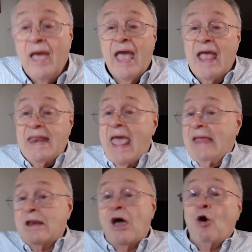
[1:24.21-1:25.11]
And they
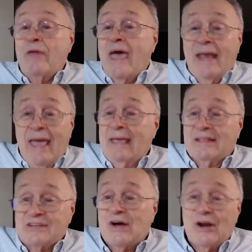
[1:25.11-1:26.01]
know that, hey,
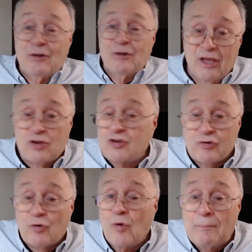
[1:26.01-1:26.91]
it's going to
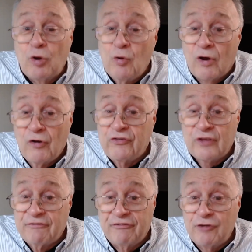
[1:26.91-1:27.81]
screw up glucose
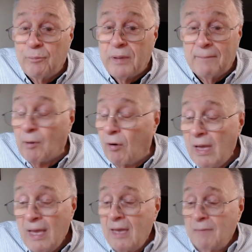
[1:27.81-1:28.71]
in a few people.
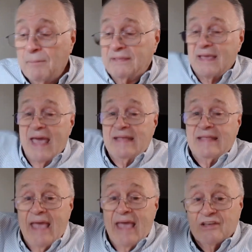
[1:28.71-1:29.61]
But the
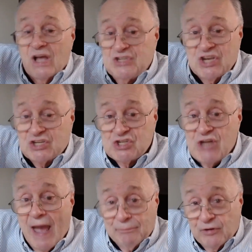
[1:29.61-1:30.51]
ADA's got 6
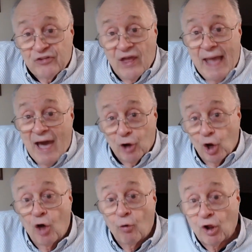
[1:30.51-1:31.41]
chapters on how to
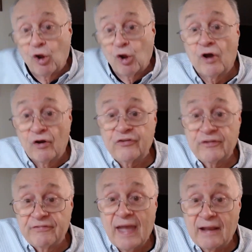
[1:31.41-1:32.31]
lower glucose
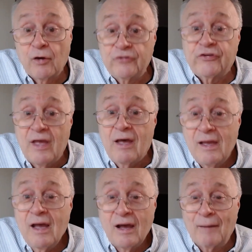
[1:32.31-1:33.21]
if that goes
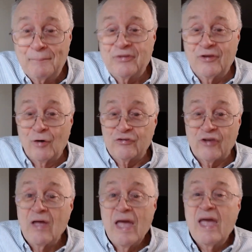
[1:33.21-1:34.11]
up too.
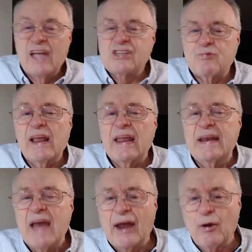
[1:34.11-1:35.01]
So it's
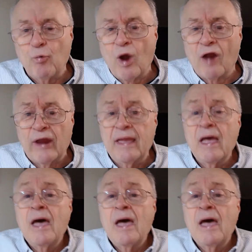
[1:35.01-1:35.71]
really not a worry.